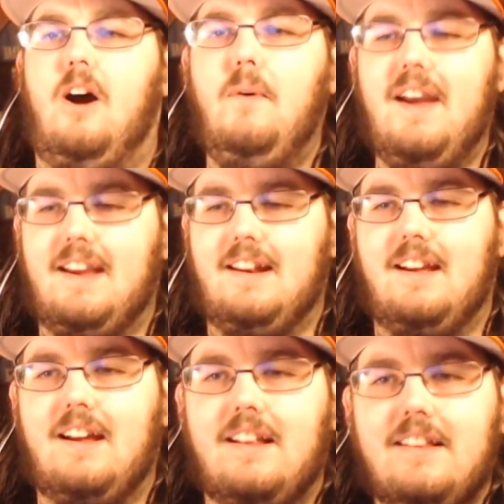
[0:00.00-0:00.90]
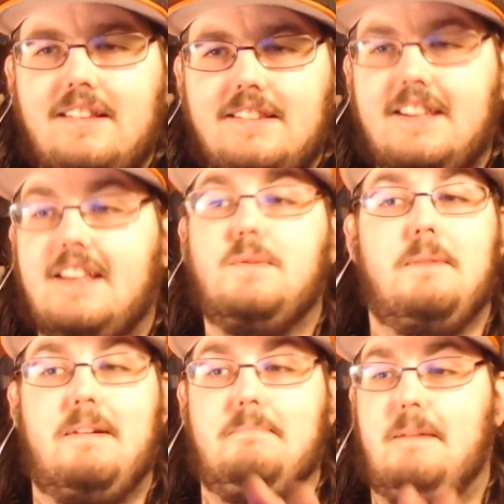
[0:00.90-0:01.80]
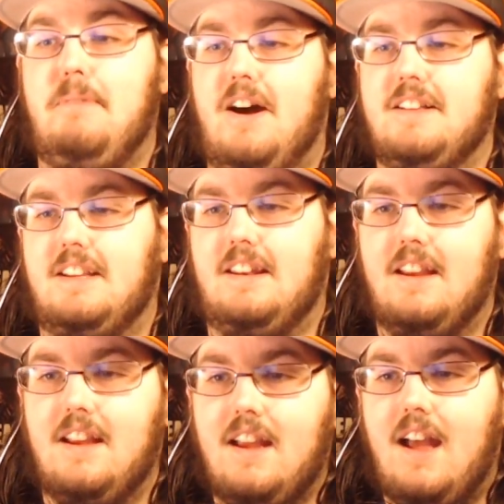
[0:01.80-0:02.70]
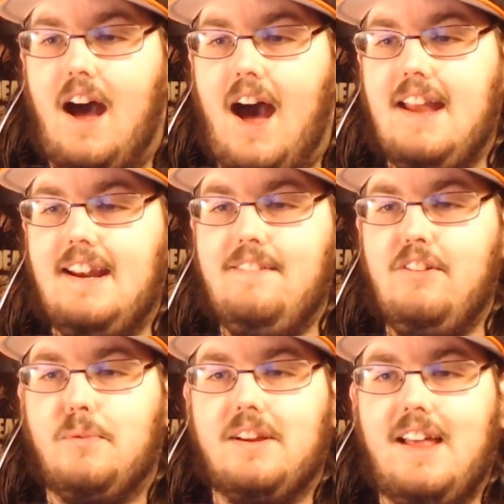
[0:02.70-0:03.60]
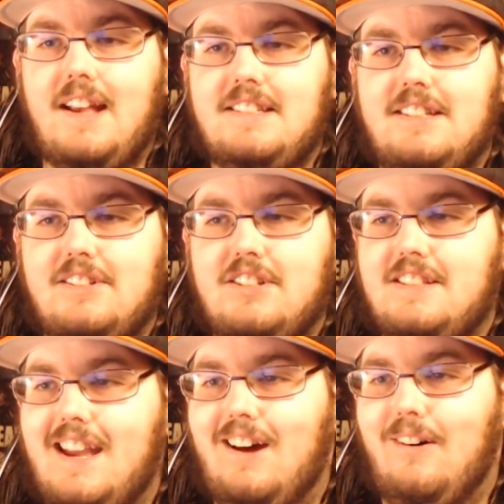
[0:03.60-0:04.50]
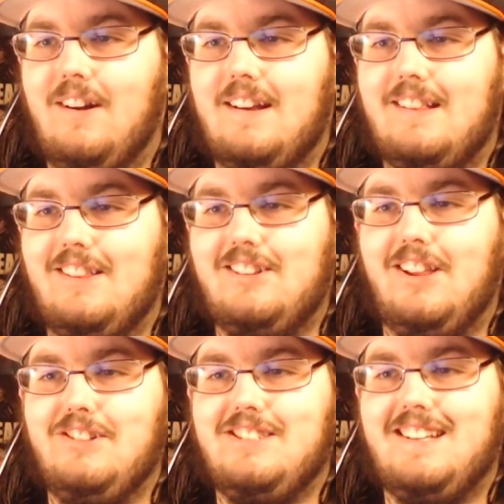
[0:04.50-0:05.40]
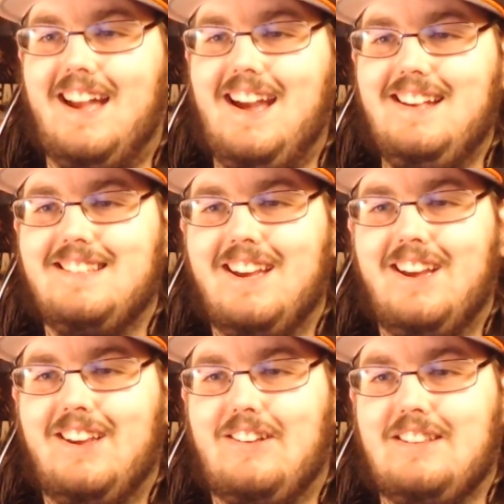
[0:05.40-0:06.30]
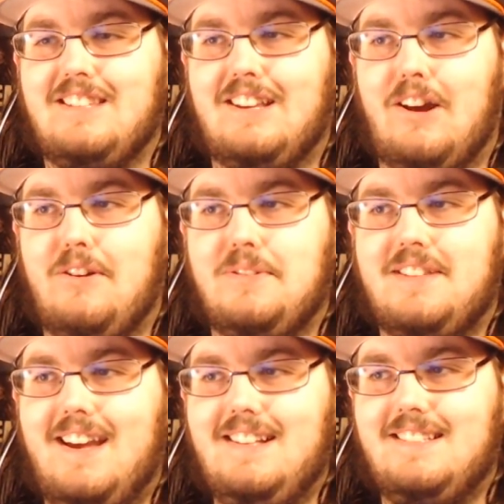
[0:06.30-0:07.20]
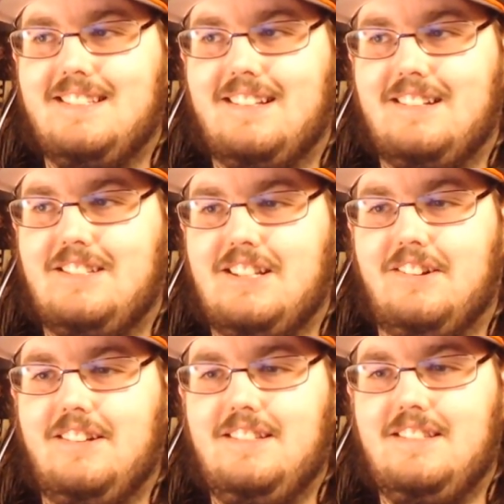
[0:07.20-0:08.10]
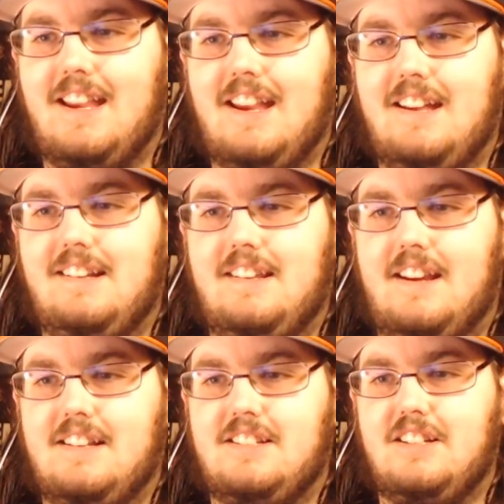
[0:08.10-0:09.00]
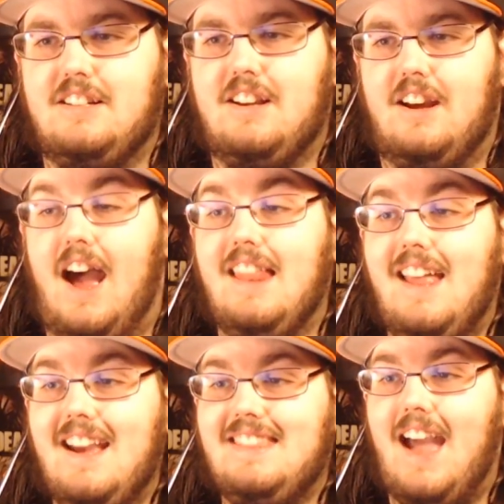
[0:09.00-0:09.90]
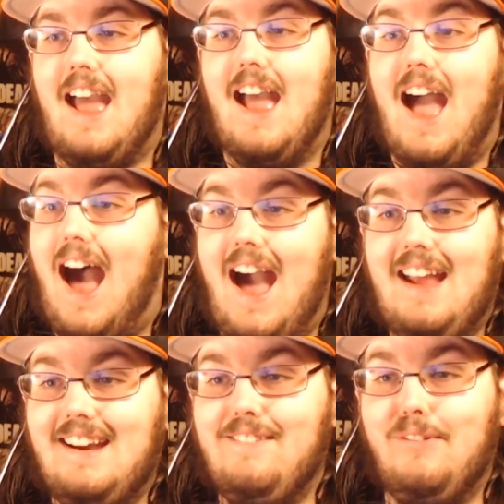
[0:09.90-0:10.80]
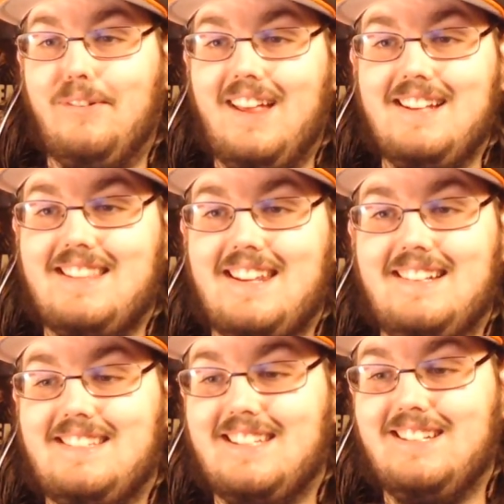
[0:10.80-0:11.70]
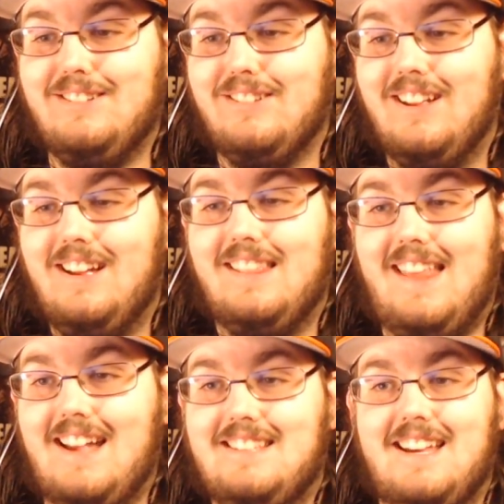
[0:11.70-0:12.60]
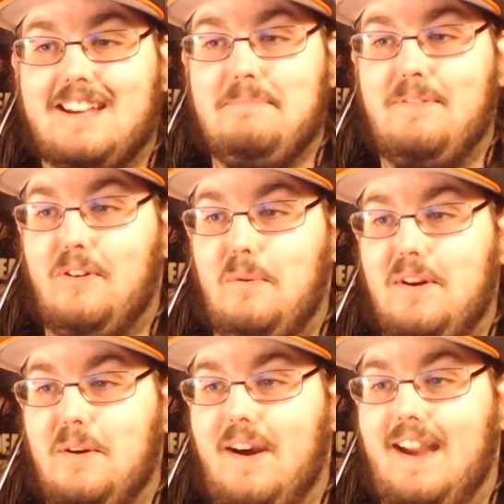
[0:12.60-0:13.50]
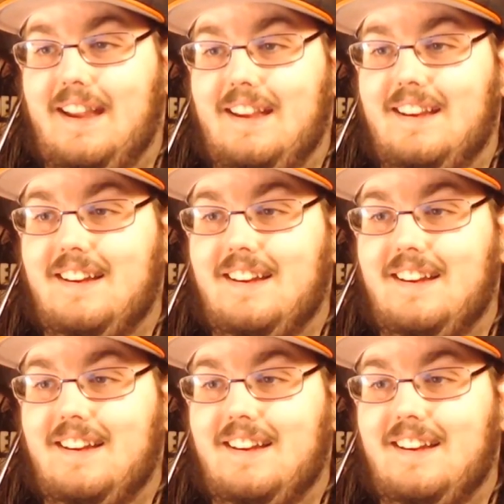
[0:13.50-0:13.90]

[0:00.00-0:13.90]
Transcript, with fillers: Oh wait! See, this is what I mean by pausing. I didn't even realize until just now. Look closely, guys. You can see Goku's eyes, Jiren's, and the Daishinkan. I like that. I didn't even realize that until last second before it went away.